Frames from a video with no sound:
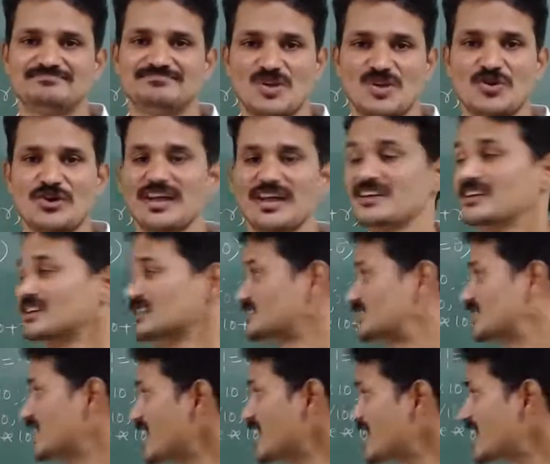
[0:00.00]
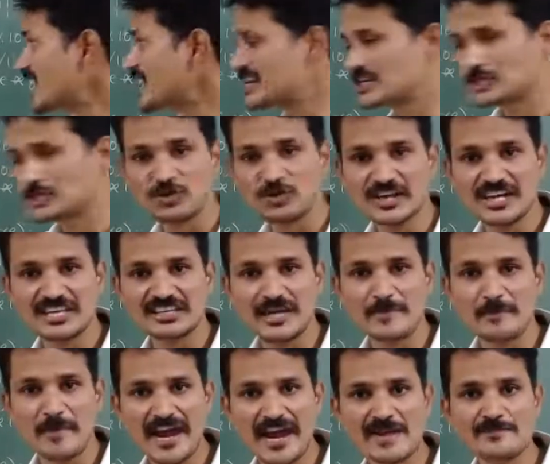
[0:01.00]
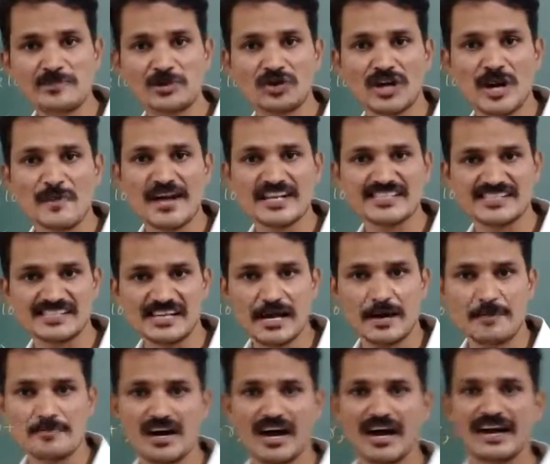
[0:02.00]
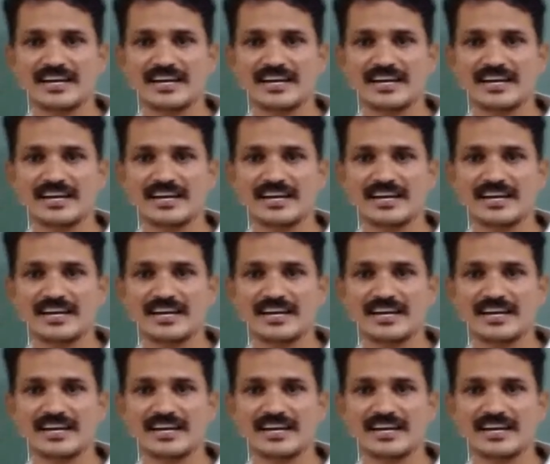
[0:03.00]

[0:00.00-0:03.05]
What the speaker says: Okay. There I took in the main program as num,